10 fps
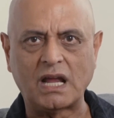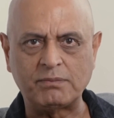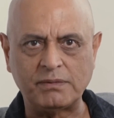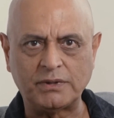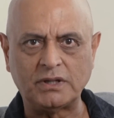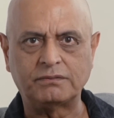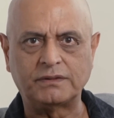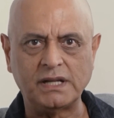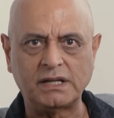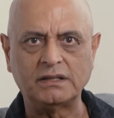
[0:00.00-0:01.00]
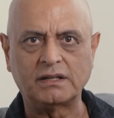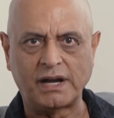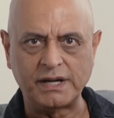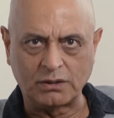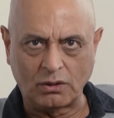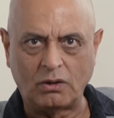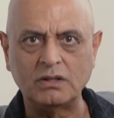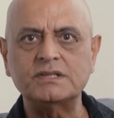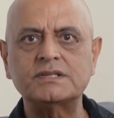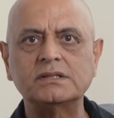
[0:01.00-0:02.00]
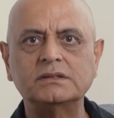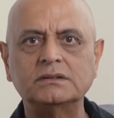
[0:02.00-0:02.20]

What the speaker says: capable of taking the right calls